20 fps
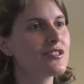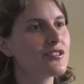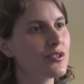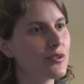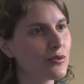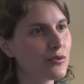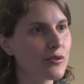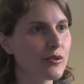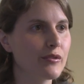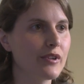
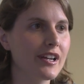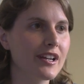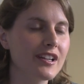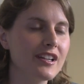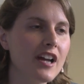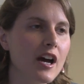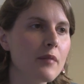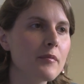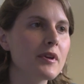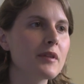Silk Road
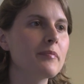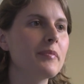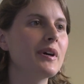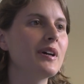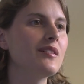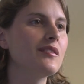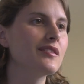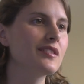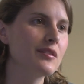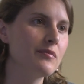Economic
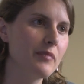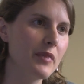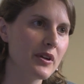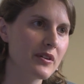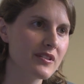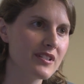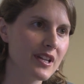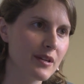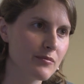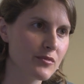Belt and
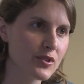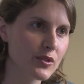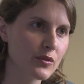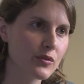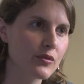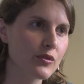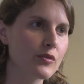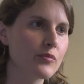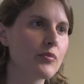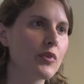Maritime
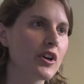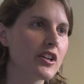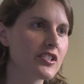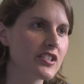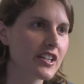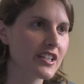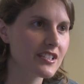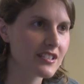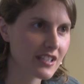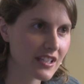Silk Road
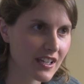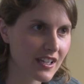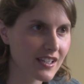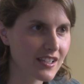projects.